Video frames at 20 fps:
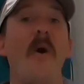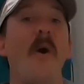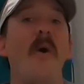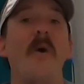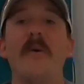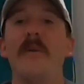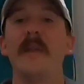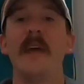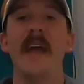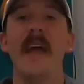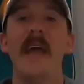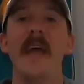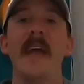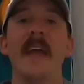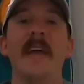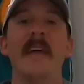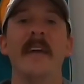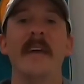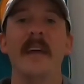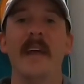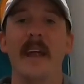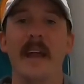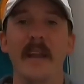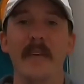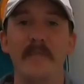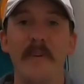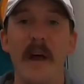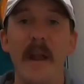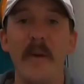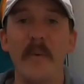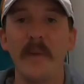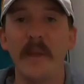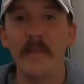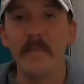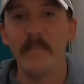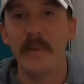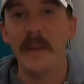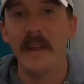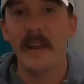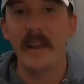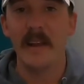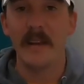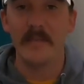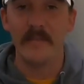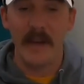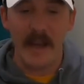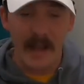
all day. And if I don't get bit and if